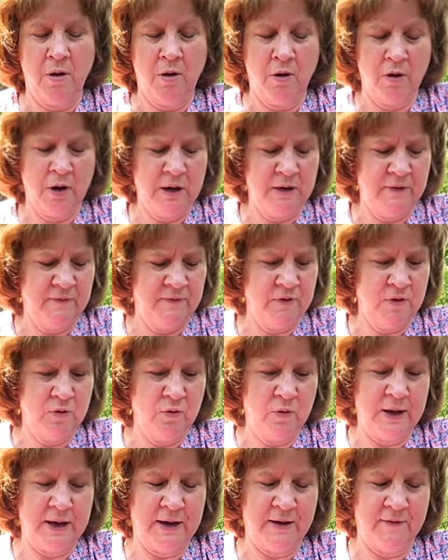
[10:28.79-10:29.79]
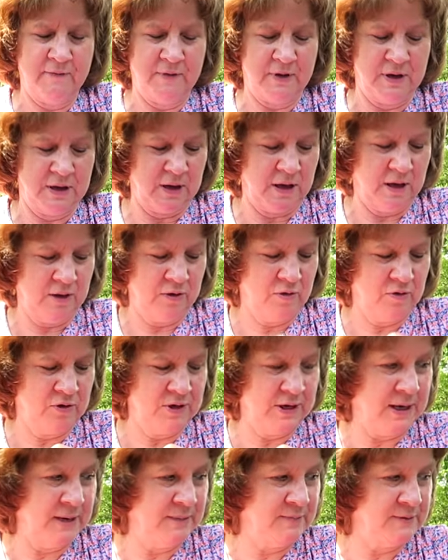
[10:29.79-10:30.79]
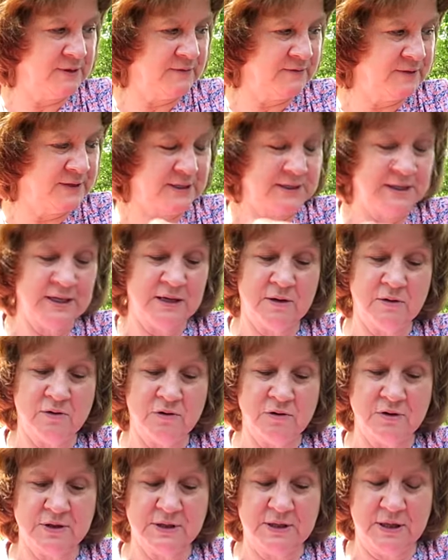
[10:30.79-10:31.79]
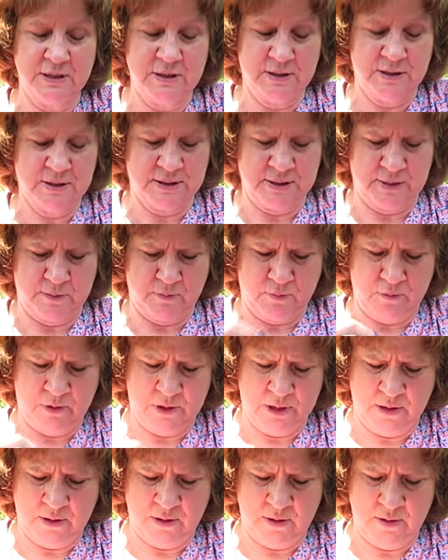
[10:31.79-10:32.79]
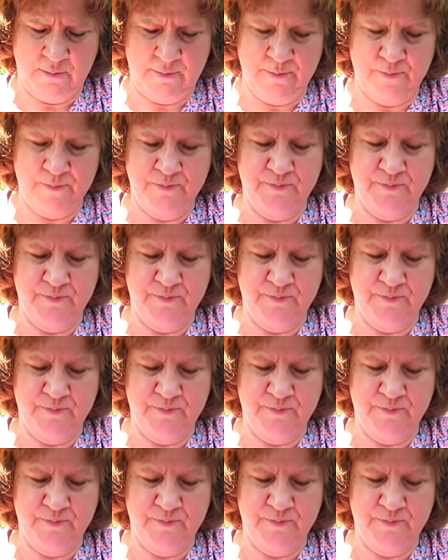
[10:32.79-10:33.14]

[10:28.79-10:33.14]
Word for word: Or if you have other types of stickers somewhere,